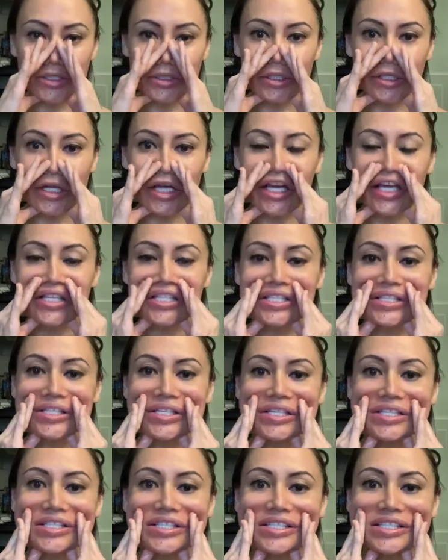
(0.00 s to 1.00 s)
nicely
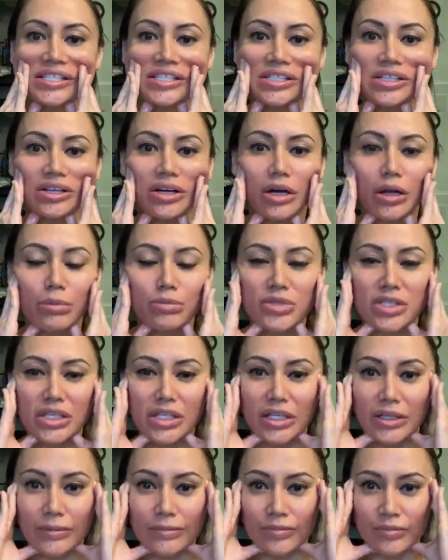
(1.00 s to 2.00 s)

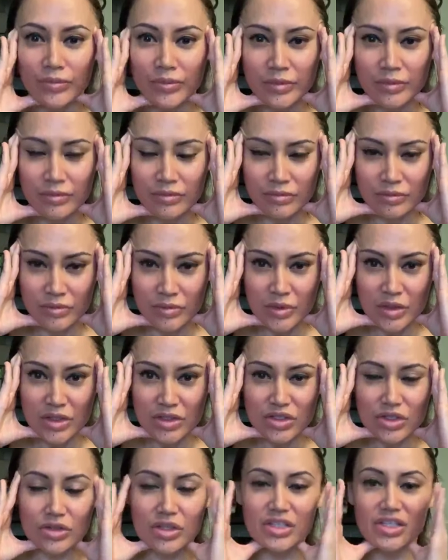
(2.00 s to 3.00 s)
sculpting.
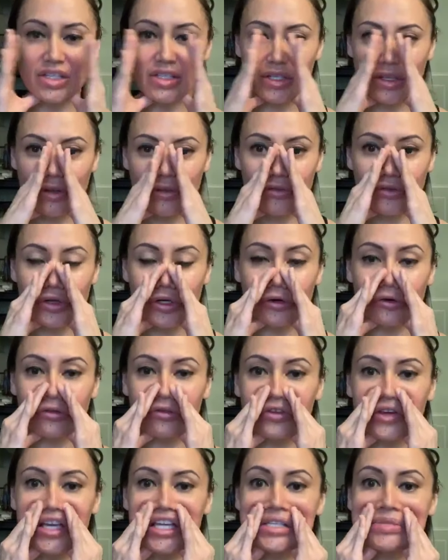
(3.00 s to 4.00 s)
So this is good for your
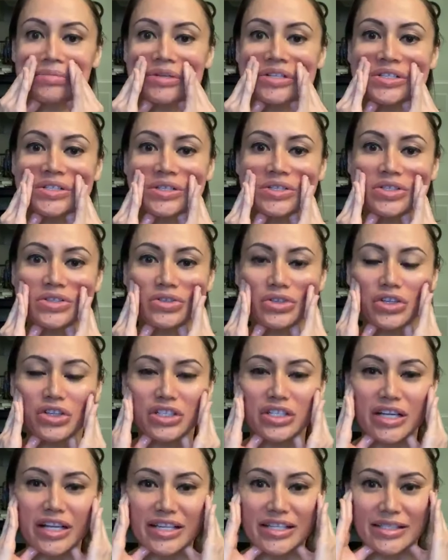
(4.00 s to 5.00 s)
face, but it's also a good,
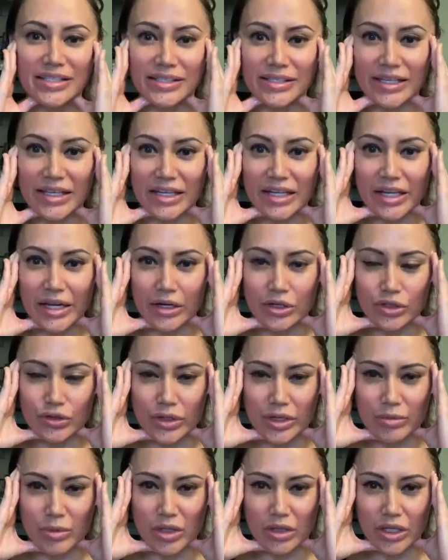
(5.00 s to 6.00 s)
nice skincare
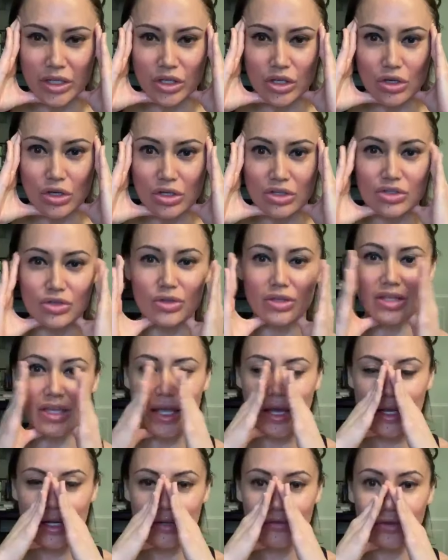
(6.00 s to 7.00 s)
treatment like you can do at the
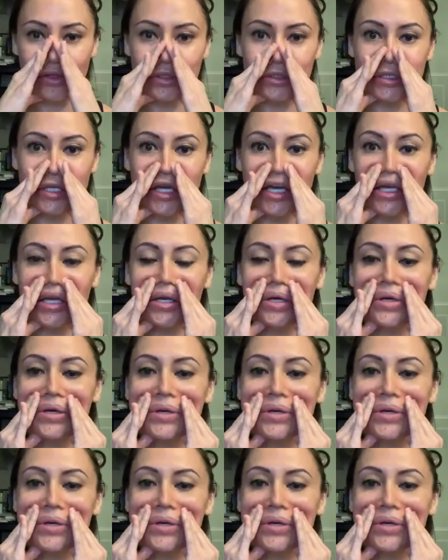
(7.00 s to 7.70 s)
end of the day.